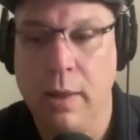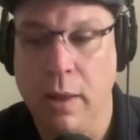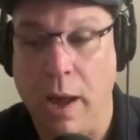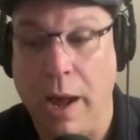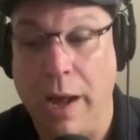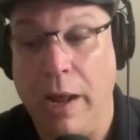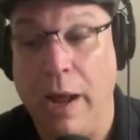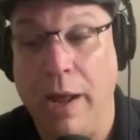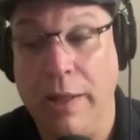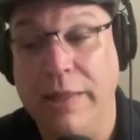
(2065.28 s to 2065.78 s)

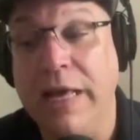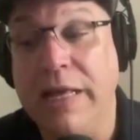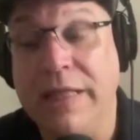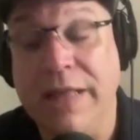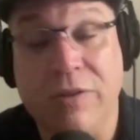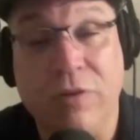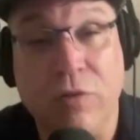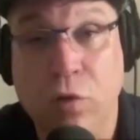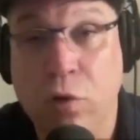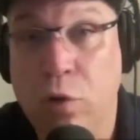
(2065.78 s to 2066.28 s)
I think
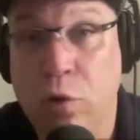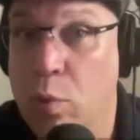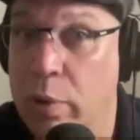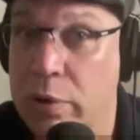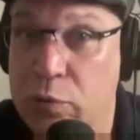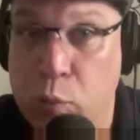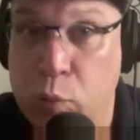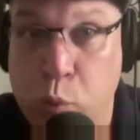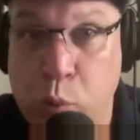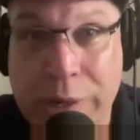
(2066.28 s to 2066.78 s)
that's true.
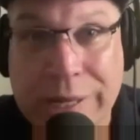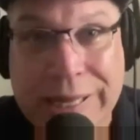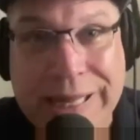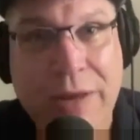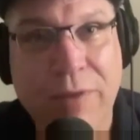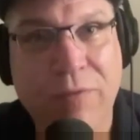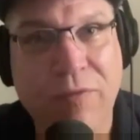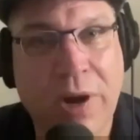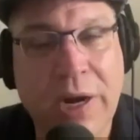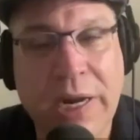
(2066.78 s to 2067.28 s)
What's
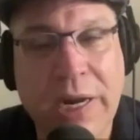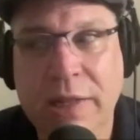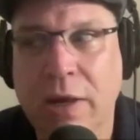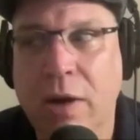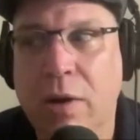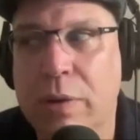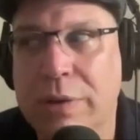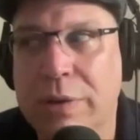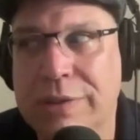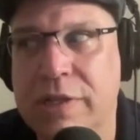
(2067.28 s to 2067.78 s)
really funny
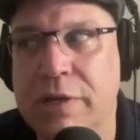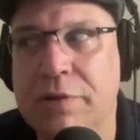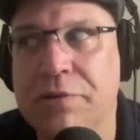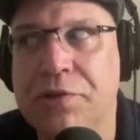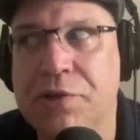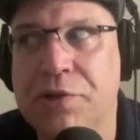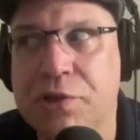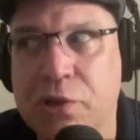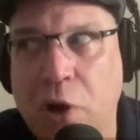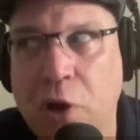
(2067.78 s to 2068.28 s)
though is there's
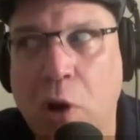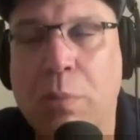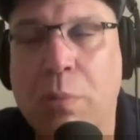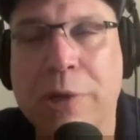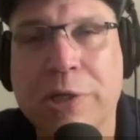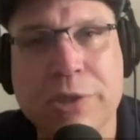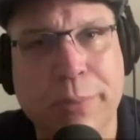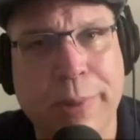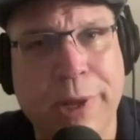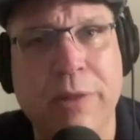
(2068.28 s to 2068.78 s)
so
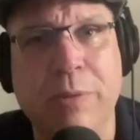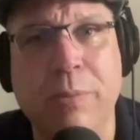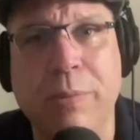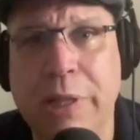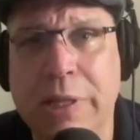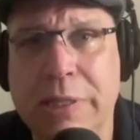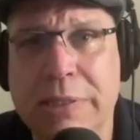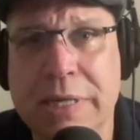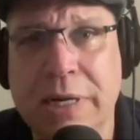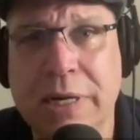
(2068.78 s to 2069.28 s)
much about the
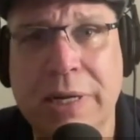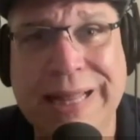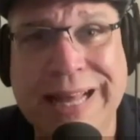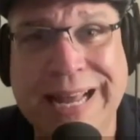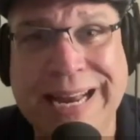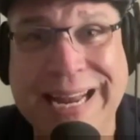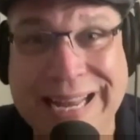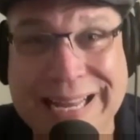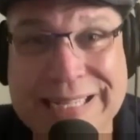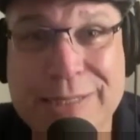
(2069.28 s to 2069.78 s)
military
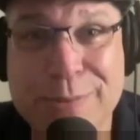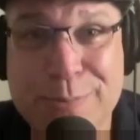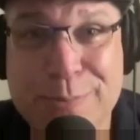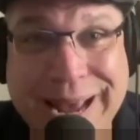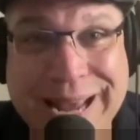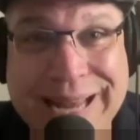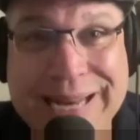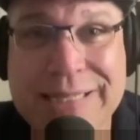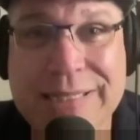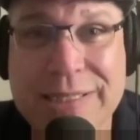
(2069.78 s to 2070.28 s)
that is
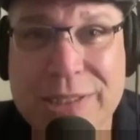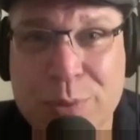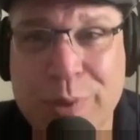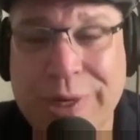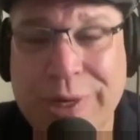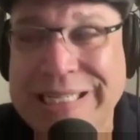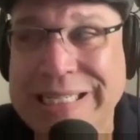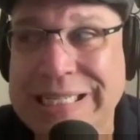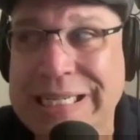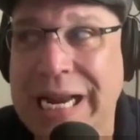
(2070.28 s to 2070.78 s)
bait and
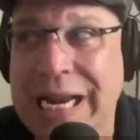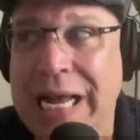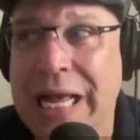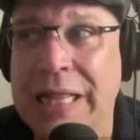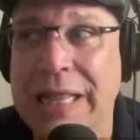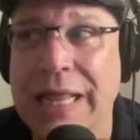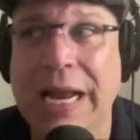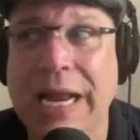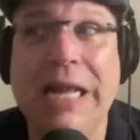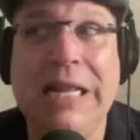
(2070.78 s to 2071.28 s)
switch
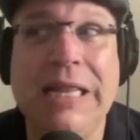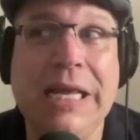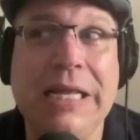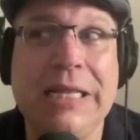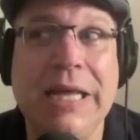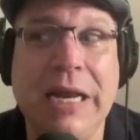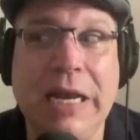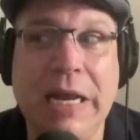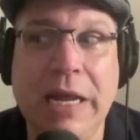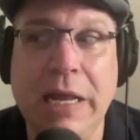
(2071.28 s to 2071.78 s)
that I think
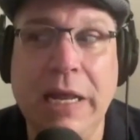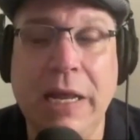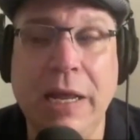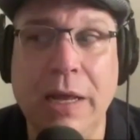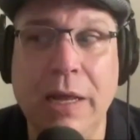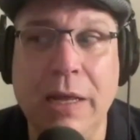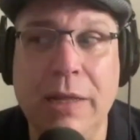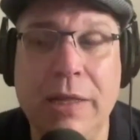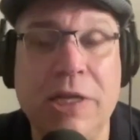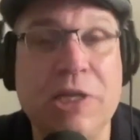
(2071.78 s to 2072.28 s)
that
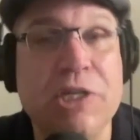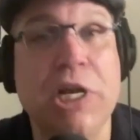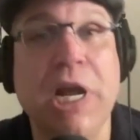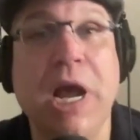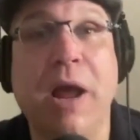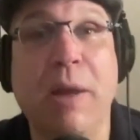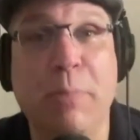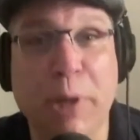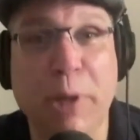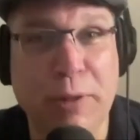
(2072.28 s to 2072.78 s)
the
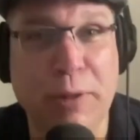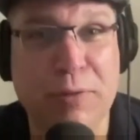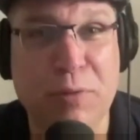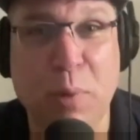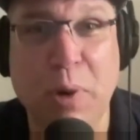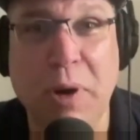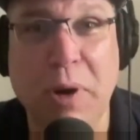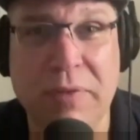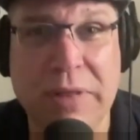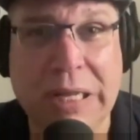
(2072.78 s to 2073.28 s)
GI Bill is
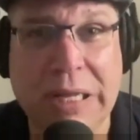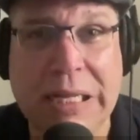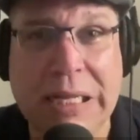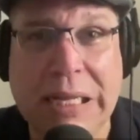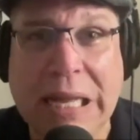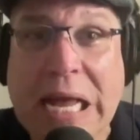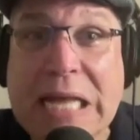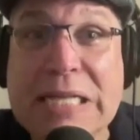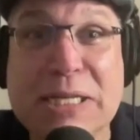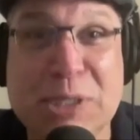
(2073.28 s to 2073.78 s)
one of the
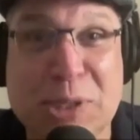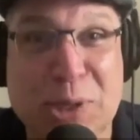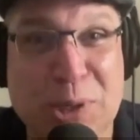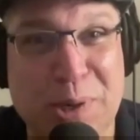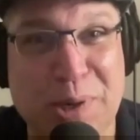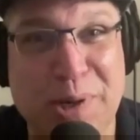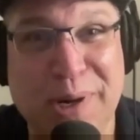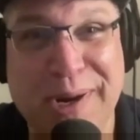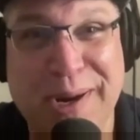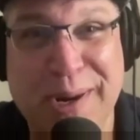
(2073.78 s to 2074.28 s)

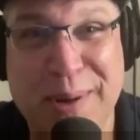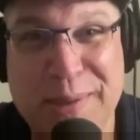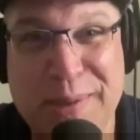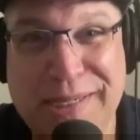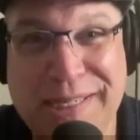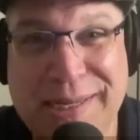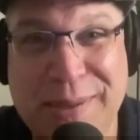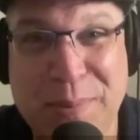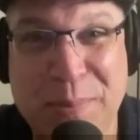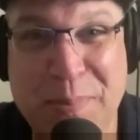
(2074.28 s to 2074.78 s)
lesser
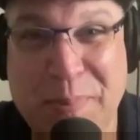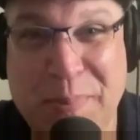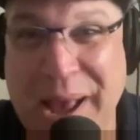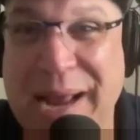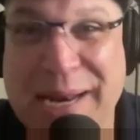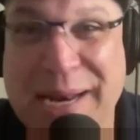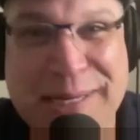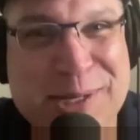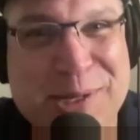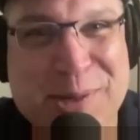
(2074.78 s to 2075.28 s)

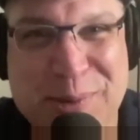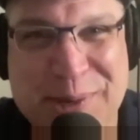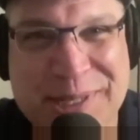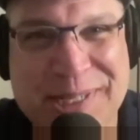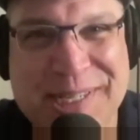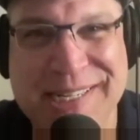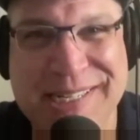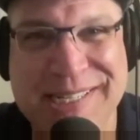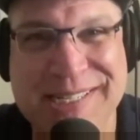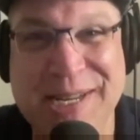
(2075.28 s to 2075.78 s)
bait and
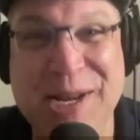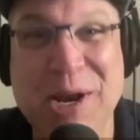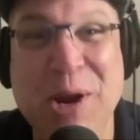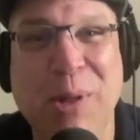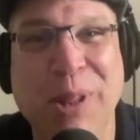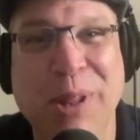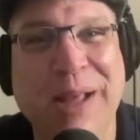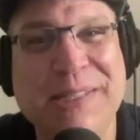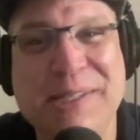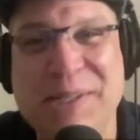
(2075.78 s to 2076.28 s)
switches.
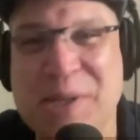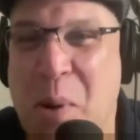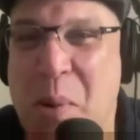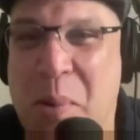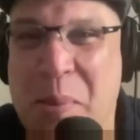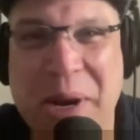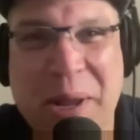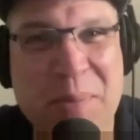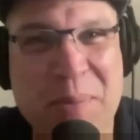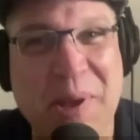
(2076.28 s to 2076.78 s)
Like so
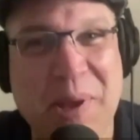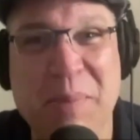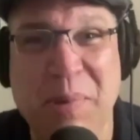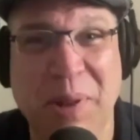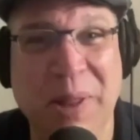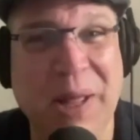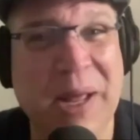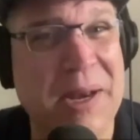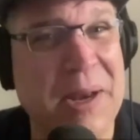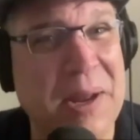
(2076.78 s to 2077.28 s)
many
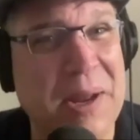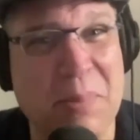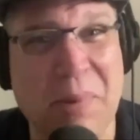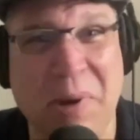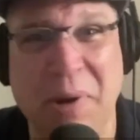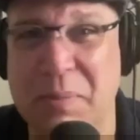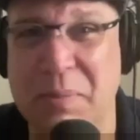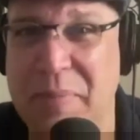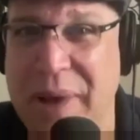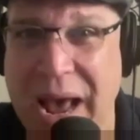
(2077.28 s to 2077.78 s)
people end up
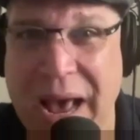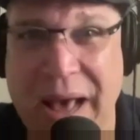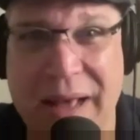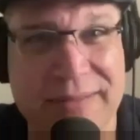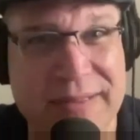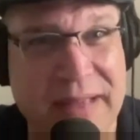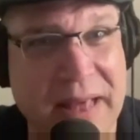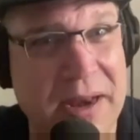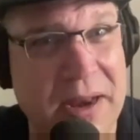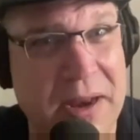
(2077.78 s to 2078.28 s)
on
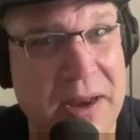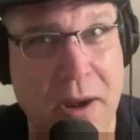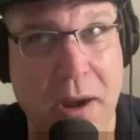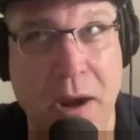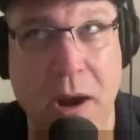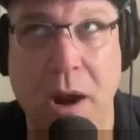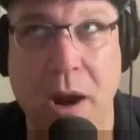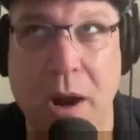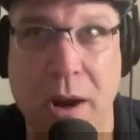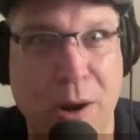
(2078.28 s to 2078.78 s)
paths they did
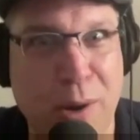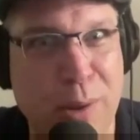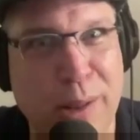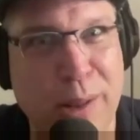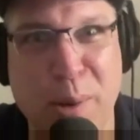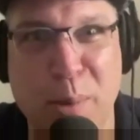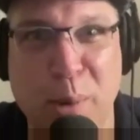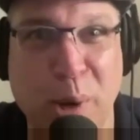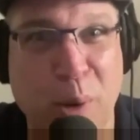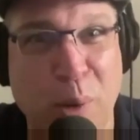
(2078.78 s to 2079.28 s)
not know
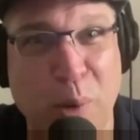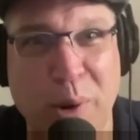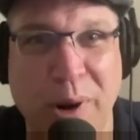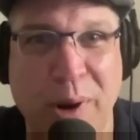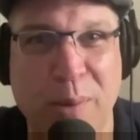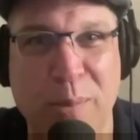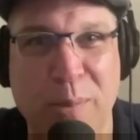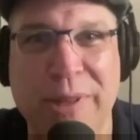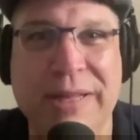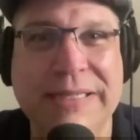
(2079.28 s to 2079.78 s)
they were going
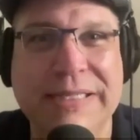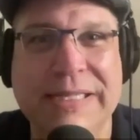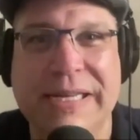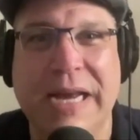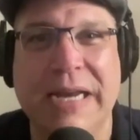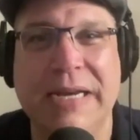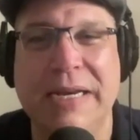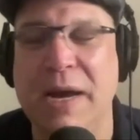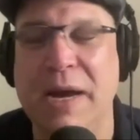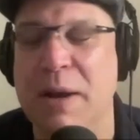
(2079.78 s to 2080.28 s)
on when they
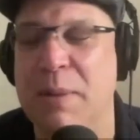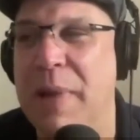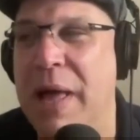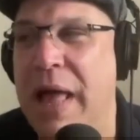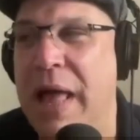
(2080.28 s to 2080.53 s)
signed up.